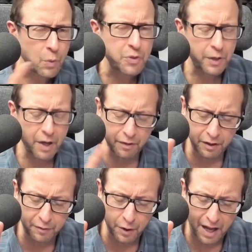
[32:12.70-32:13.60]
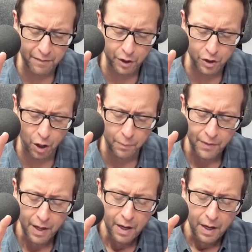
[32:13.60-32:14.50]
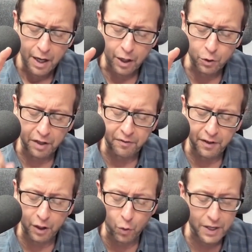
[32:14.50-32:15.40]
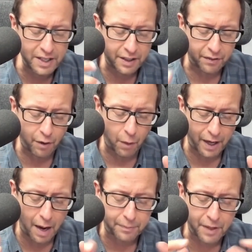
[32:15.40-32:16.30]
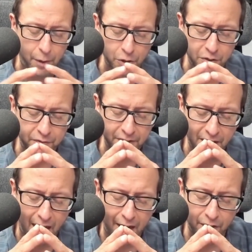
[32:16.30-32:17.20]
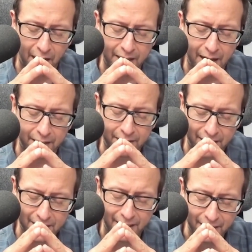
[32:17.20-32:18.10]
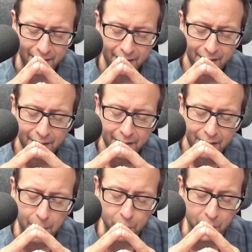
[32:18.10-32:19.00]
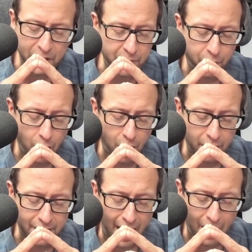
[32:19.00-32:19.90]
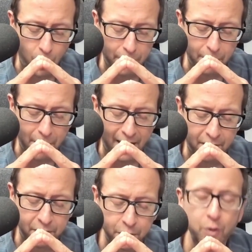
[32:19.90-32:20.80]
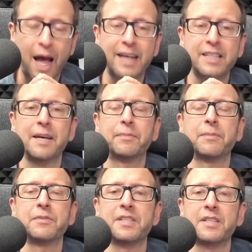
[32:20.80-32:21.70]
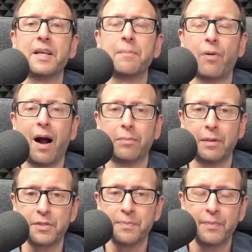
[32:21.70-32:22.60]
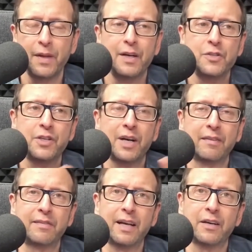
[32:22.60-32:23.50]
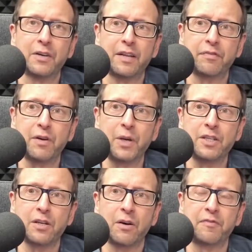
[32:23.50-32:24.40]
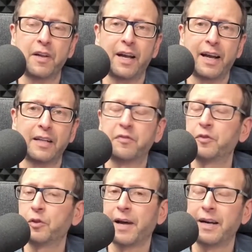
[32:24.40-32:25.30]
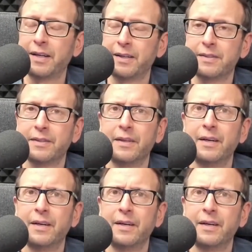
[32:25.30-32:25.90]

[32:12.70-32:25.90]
which we covered in the first half of the show, including feeling queasy and throwing up. They may also feel tired, lightheaded, and dizzy. Couple of weeks before a heart attack, women might have flu-like symptoms and sleep problems. So you got to think, okay, 3 weeks ago I felt like I had the flu, but I didn't.